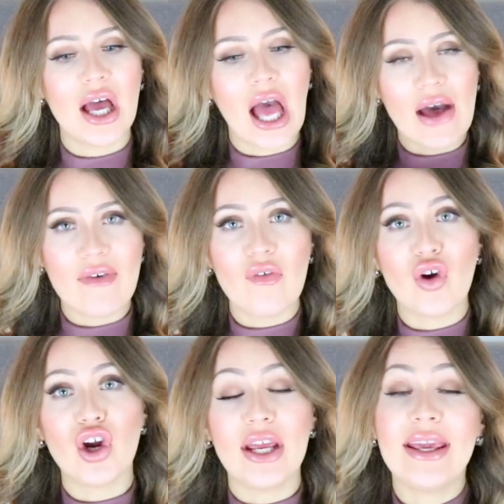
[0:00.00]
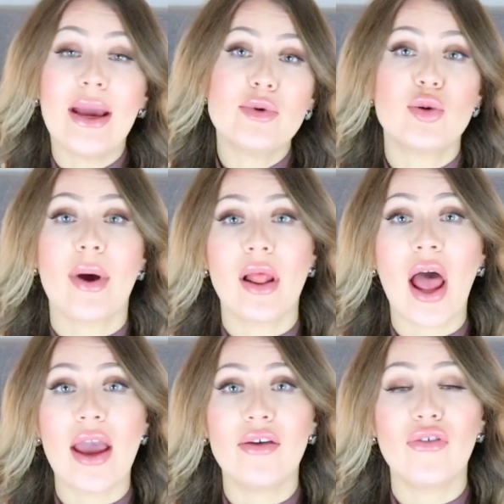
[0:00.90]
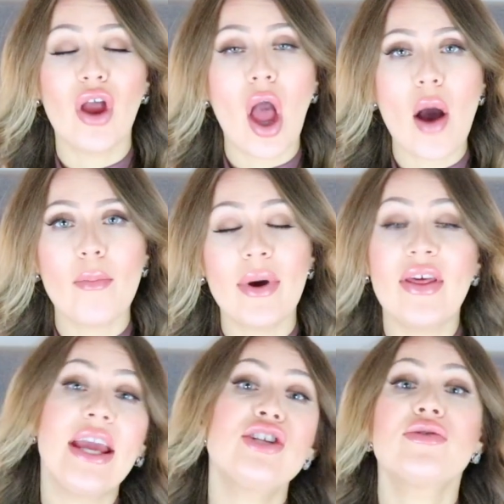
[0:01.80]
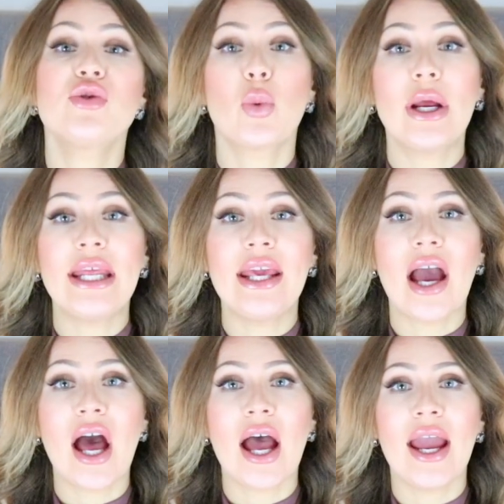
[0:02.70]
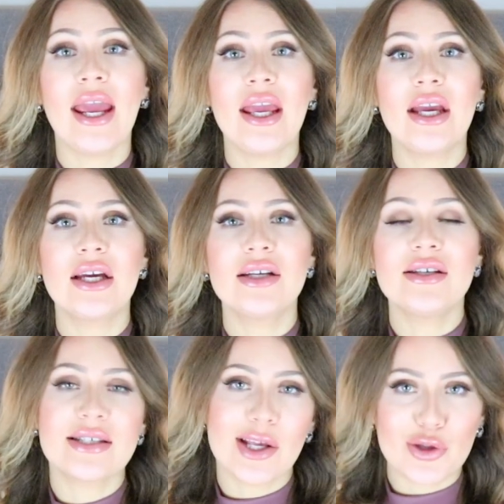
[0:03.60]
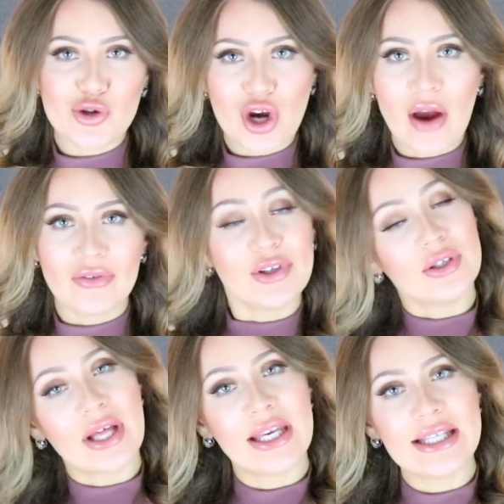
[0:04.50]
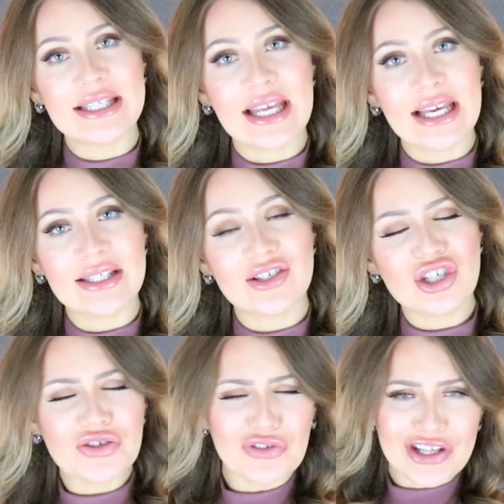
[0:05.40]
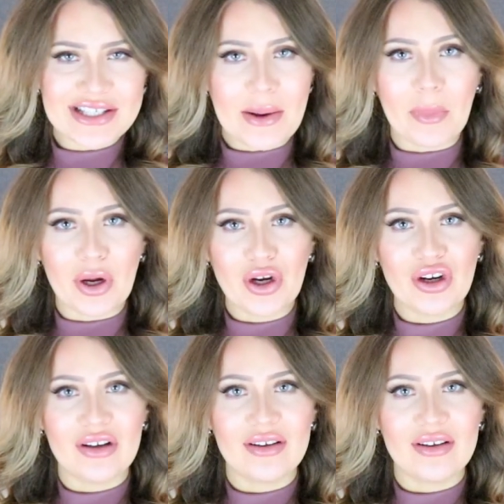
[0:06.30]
However, it came to my life. By the age of 20, I decided to travel in the United States just for the summer.